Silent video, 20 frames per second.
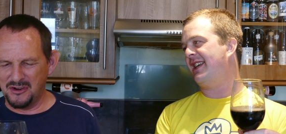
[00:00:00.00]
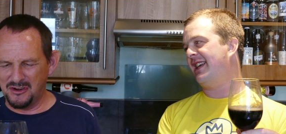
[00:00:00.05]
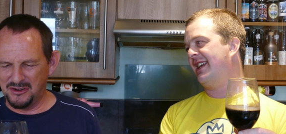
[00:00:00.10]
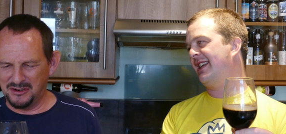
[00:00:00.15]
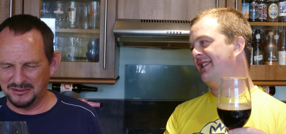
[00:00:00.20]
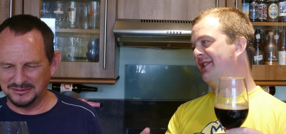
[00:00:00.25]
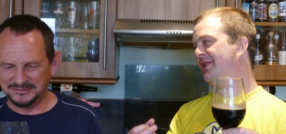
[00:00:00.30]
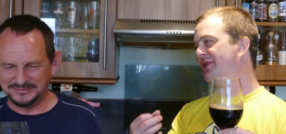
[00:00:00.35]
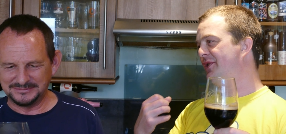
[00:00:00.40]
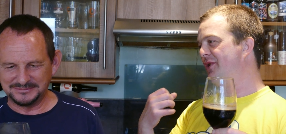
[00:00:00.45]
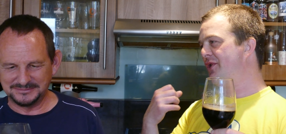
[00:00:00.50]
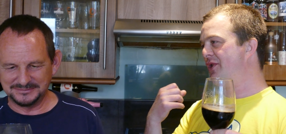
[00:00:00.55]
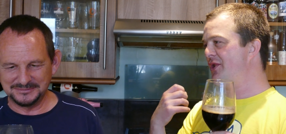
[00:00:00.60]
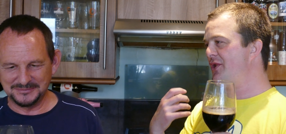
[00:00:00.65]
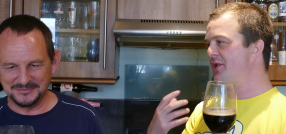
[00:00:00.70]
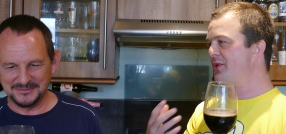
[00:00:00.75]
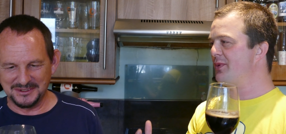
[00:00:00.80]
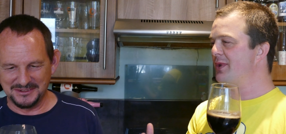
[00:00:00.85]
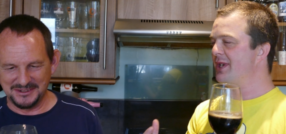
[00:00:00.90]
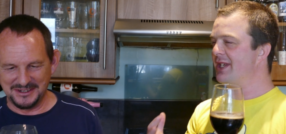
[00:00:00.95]
Speaker 1: it's
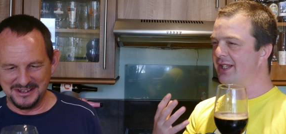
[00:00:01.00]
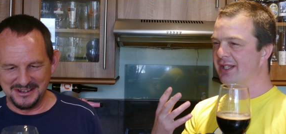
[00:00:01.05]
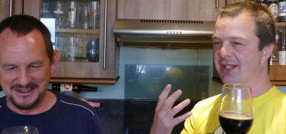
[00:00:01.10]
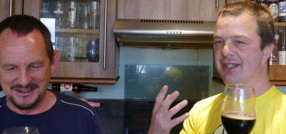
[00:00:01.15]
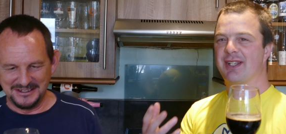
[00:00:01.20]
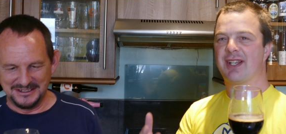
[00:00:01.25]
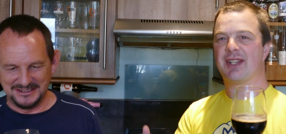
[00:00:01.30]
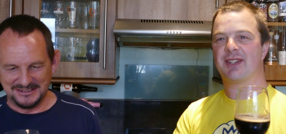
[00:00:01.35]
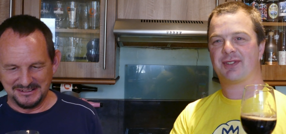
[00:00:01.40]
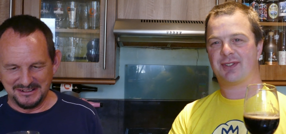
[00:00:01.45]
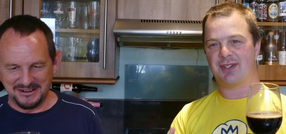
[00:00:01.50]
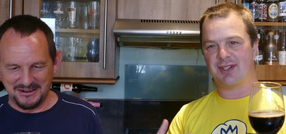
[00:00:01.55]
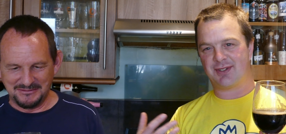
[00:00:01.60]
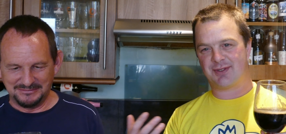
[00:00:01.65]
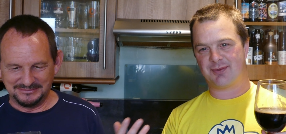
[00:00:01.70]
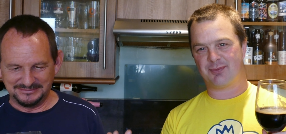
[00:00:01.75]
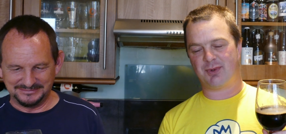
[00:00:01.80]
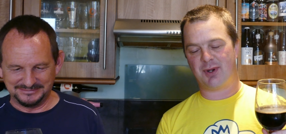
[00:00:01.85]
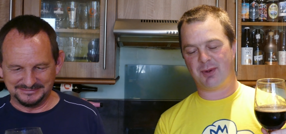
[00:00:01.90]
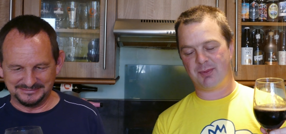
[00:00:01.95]
chewy. Like as
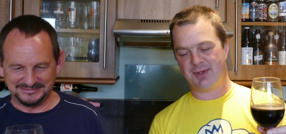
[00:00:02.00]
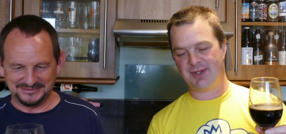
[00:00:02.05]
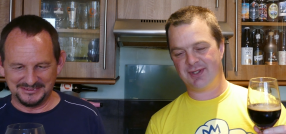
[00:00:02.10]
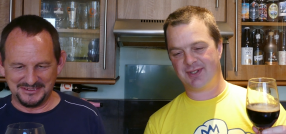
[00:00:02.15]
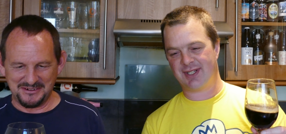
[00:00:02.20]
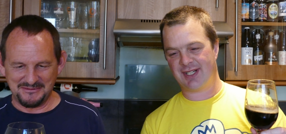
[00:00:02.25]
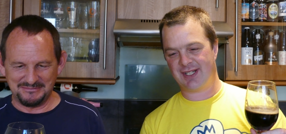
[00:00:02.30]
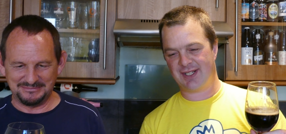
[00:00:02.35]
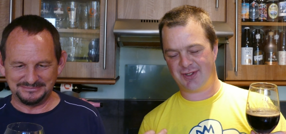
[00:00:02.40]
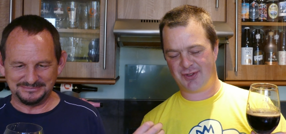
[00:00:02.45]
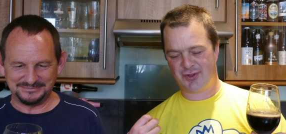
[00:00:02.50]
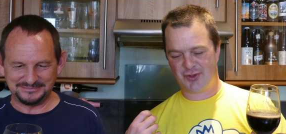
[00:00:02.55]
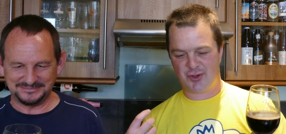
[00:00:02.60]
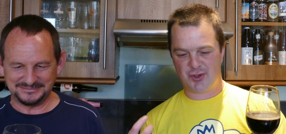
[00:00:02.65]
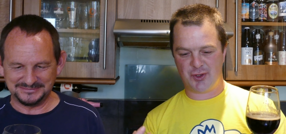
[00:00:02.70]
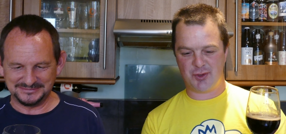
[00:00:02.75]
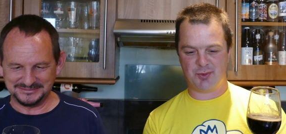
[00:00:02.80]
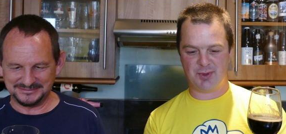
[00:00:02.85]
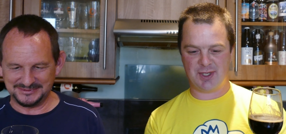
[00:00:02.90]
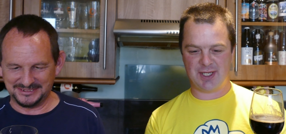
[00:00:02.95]
as Robin said, it's
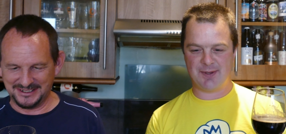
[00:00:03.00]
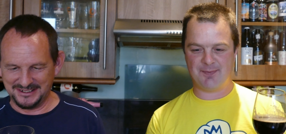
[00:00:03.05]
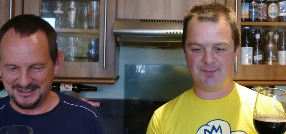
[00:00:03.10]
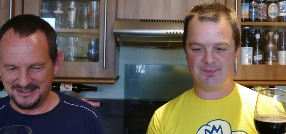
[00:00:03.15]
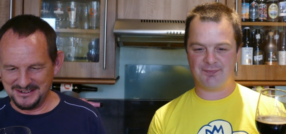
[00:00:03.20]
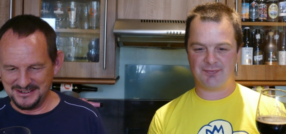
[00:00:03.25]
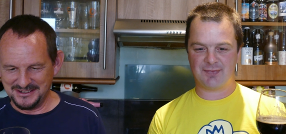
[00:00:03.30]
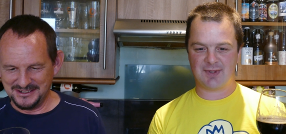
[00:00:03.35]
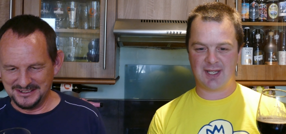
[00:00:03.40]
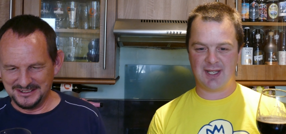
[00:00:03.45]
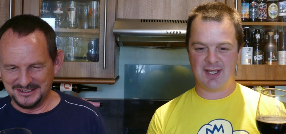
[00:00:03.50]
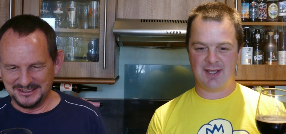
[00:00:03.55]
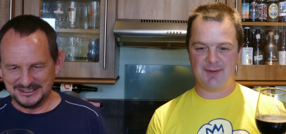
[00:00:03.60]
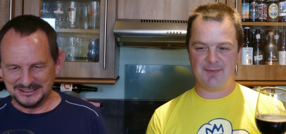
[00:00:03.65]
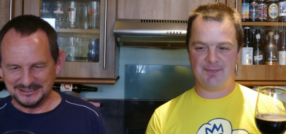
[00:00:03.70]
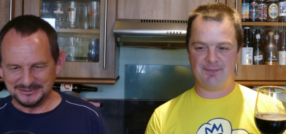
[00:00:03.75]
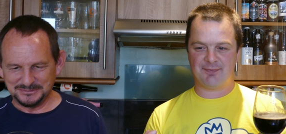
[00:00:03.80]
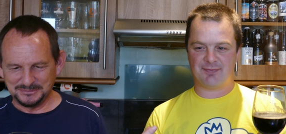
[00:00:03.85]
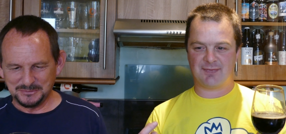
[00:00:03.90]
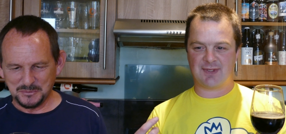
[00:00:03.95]
chewy.
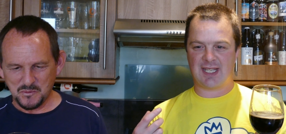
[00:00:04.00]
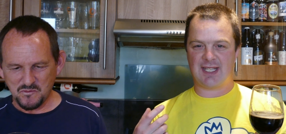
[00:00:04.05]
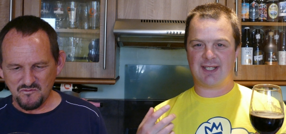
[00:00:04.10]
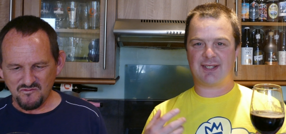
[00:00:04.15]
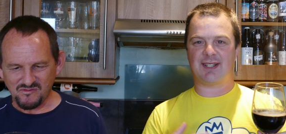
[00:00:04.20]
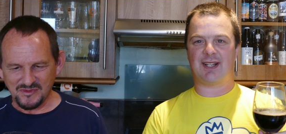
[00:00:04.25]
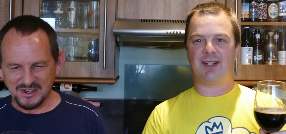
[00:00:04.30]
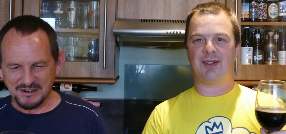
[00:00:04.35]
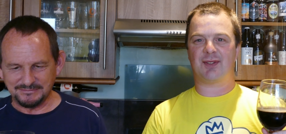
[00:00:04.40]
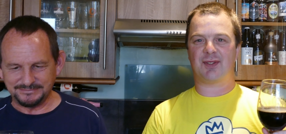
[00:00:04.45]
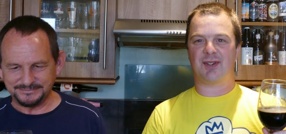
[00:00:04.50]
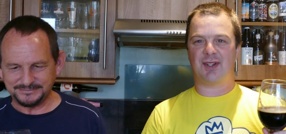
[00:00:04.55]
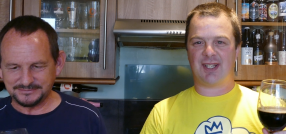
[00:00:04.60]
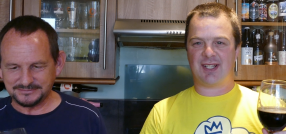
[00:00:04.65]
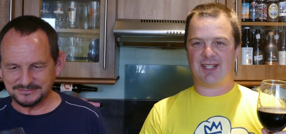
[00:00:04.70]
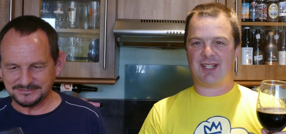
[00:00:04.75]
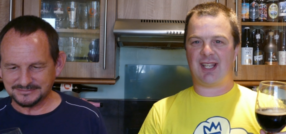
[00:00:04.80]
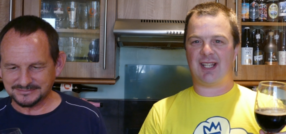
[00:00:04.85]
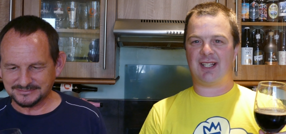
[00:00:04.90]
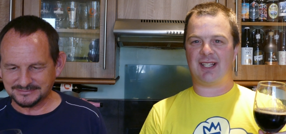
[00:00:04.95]
It's alcohol. It,
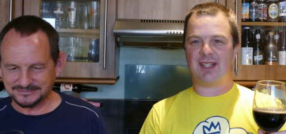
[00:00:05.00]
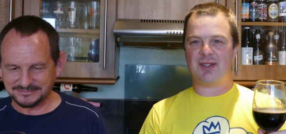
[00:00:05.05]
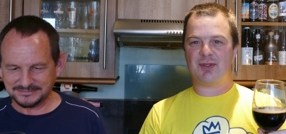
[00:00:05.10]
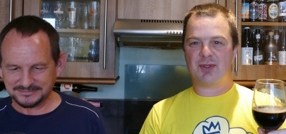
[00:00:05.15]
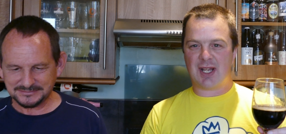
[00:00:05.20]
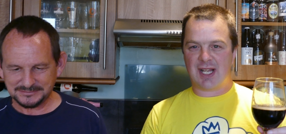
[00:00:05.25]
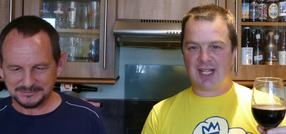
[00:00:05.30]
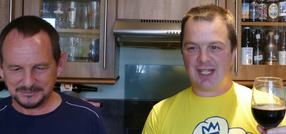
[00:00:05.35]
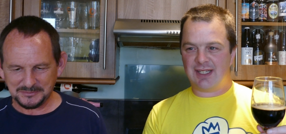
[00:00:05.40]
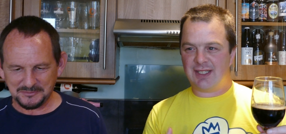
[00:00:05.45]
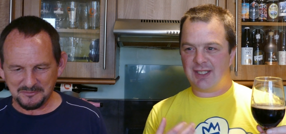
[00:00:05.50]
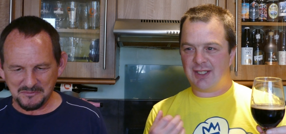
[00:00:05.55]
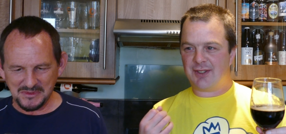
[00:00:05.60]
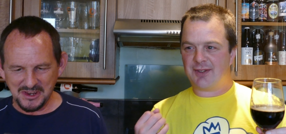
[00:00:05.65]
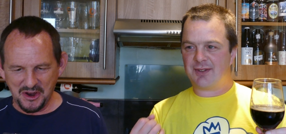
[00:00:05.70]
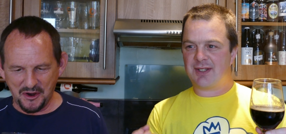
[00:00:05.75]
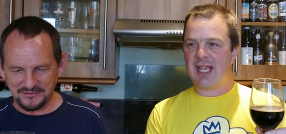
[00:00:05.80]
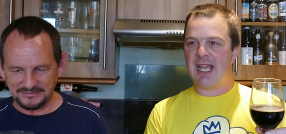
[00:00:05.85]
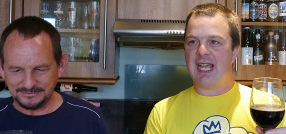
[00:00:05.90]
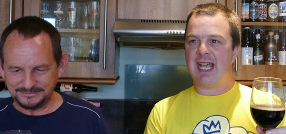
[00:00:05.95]
it, you've got a
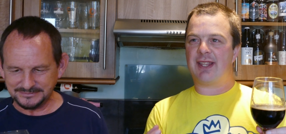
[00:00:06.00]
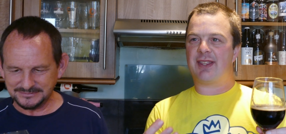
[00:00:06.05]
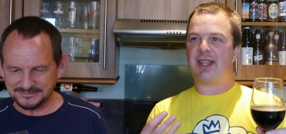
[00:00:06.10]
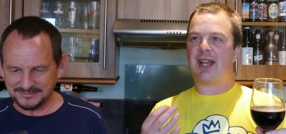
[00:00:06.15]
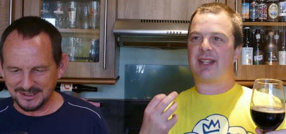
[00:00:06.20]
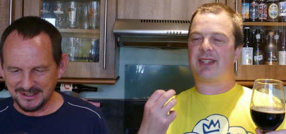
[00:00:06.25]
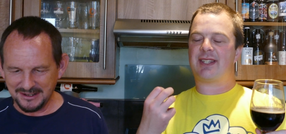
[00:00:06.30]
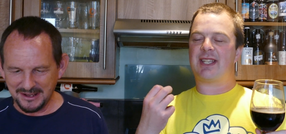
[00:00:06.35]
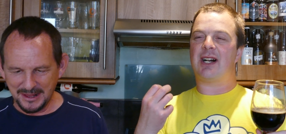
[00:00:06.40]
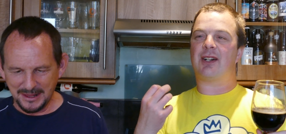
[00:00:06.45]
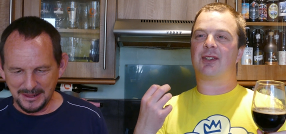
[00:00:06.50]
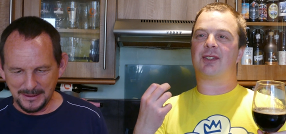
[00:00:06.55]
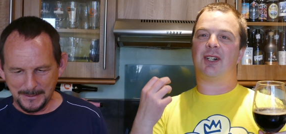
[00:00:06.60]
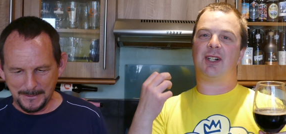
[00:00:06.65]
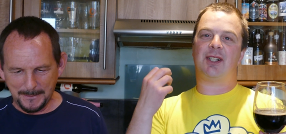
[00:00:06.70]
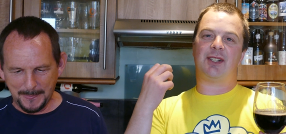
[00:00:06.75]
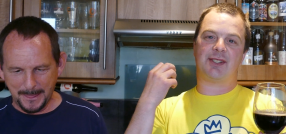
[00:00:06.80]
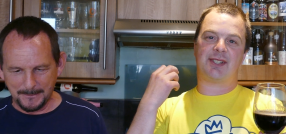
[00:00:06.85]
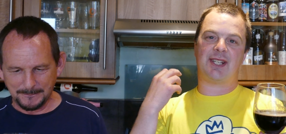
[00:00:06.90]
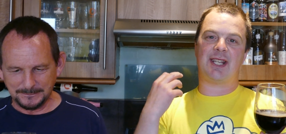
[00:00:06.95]
little that the
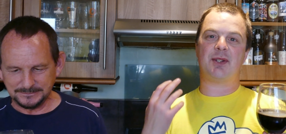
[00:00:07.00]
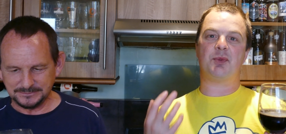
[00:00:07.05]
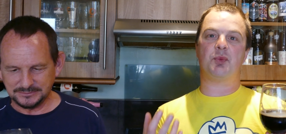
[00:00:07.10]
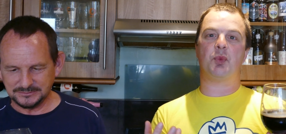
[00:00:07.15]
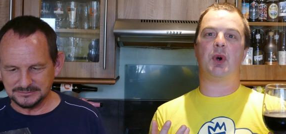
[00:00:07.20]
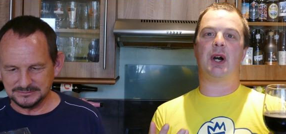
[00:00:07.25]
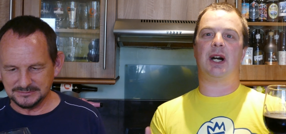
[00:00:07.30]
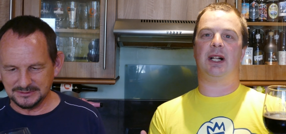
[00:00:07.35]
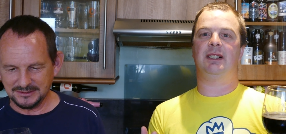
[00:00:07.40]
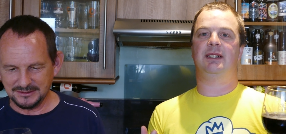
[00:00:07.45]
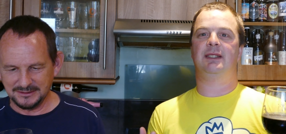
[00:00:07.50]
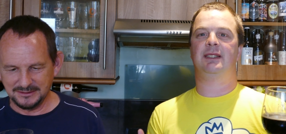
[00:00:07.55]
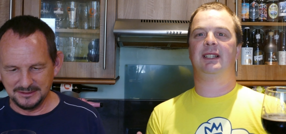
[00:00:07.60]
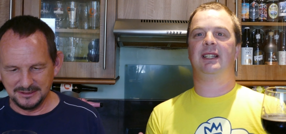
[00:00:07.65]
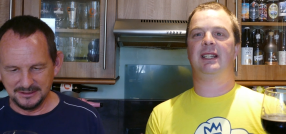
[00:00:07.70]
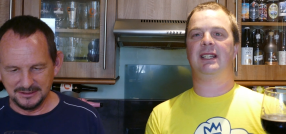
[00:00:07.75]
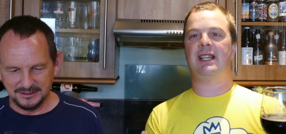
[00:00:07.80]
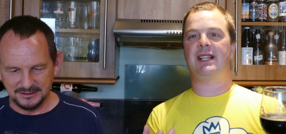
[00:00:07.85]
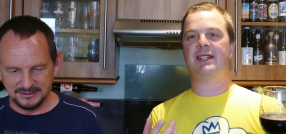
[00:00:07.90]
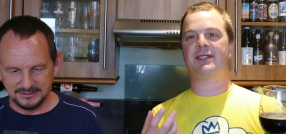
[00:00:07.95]
alcohol's hidden well.
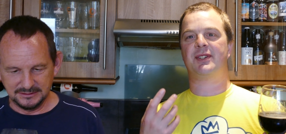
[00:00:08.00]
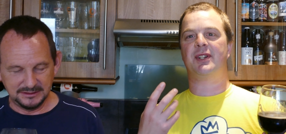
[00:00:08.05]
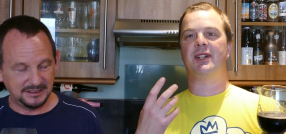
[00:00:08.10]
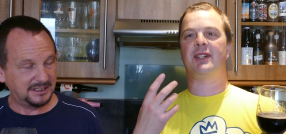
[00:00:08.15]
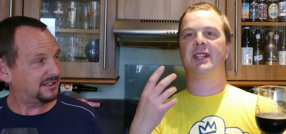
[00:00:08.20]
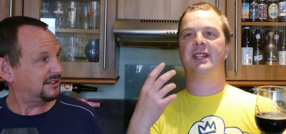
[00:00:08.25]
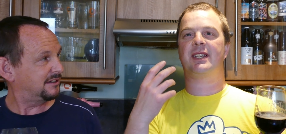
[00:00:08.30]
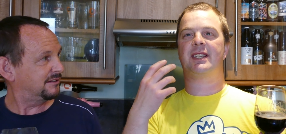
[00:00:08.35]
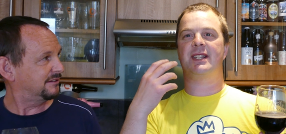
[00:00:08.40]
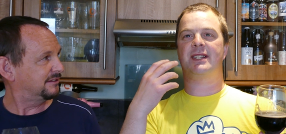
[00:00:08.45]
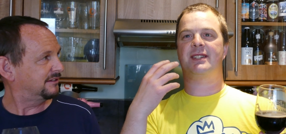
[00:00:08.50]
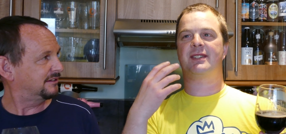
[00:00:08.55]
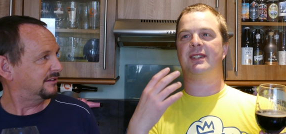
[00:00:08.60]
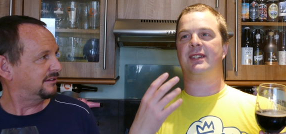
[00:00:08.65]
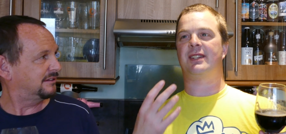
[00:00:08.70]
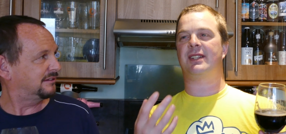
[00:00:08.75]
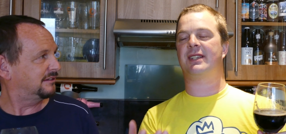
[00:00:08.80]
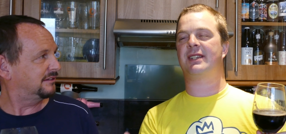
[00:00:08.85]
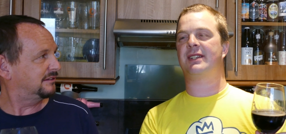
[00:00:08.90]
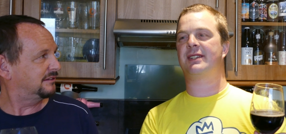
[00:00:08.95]
It, it's not yeah. like it's not
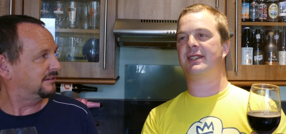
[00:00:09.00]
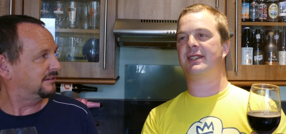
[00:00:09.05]
like it's